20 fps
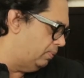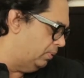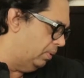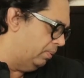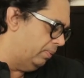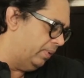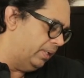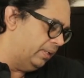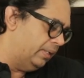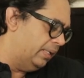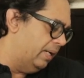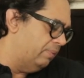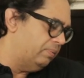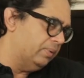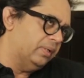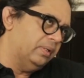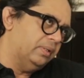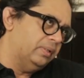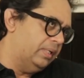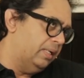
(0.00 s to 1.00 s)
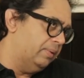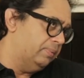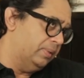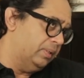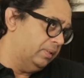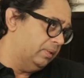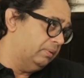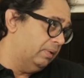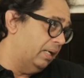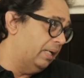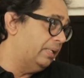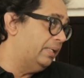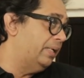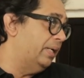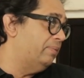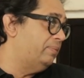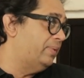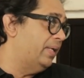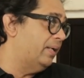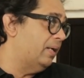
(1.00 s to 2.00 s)
No way. Never. I
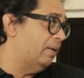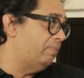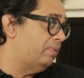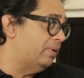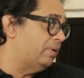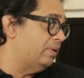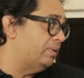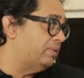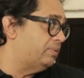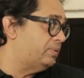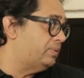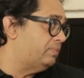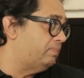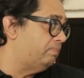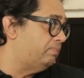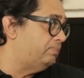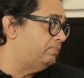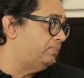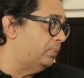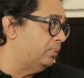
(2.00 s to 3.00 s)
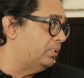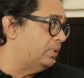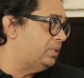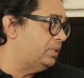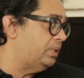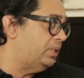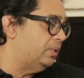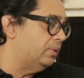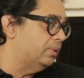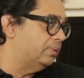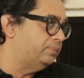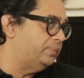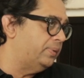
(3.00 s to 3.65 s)
gave that up when I was 14 or